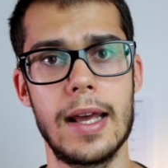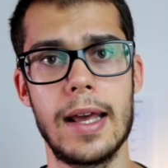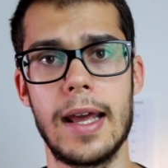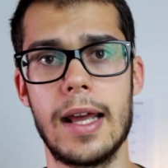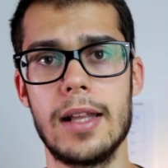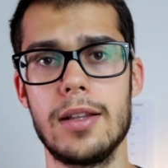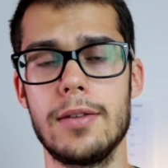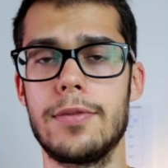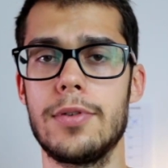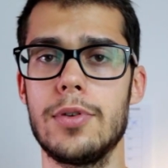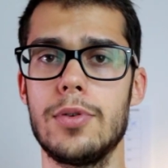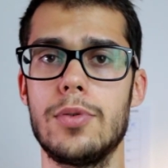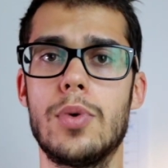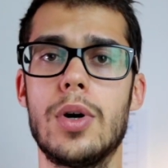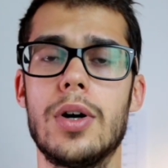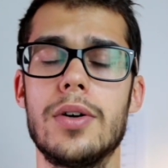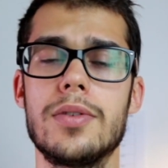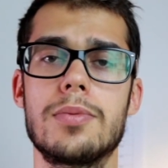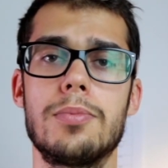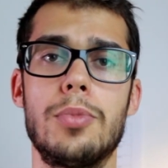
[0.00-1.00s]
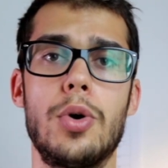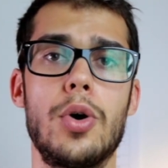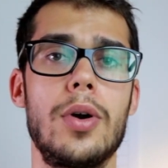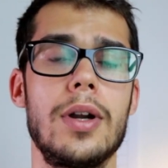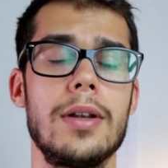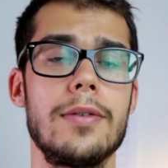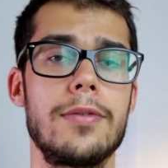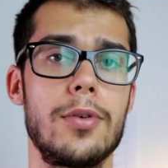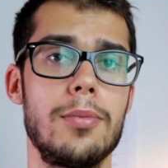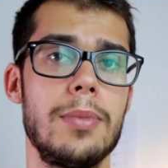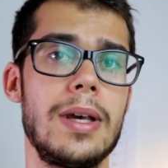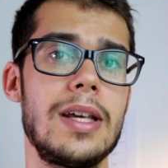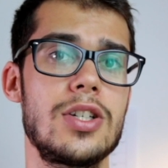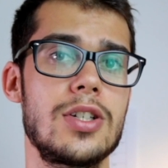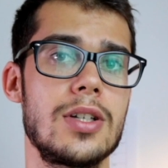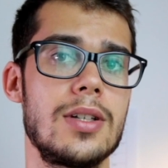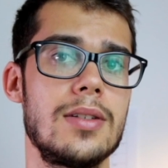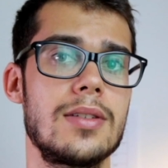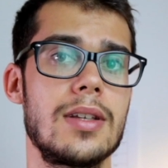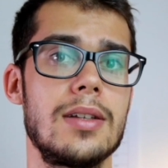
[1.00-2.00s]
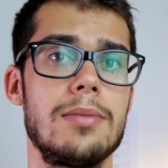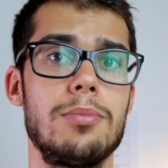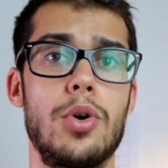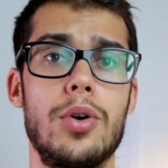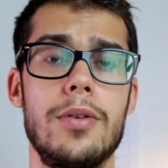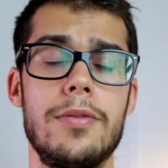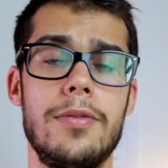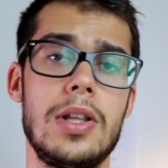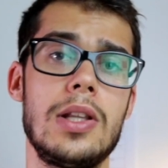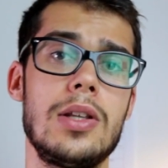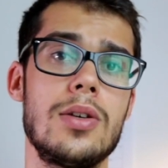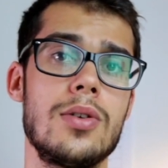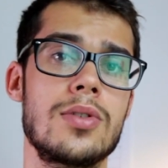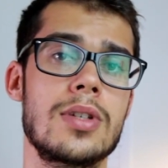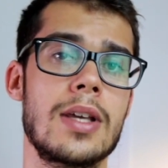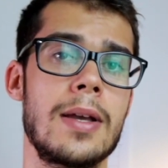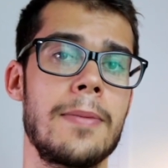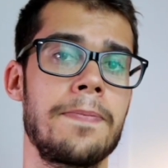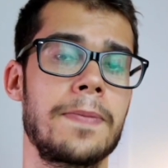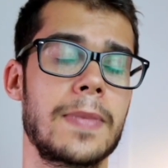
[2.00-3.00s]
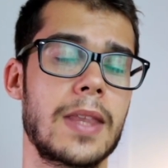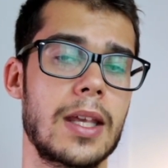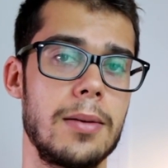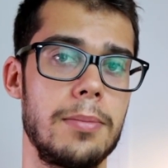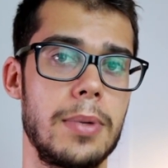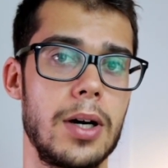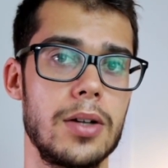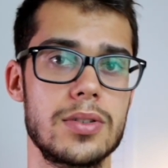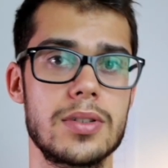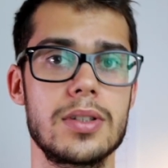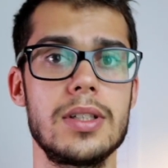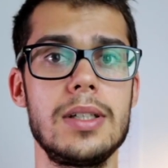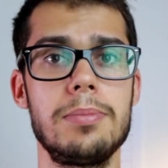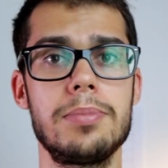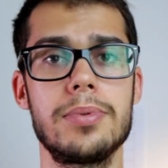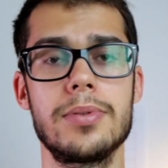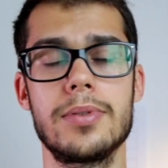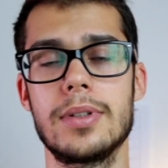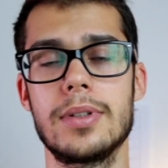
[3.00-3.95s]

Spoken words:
And if you want more information and more videos about sleep,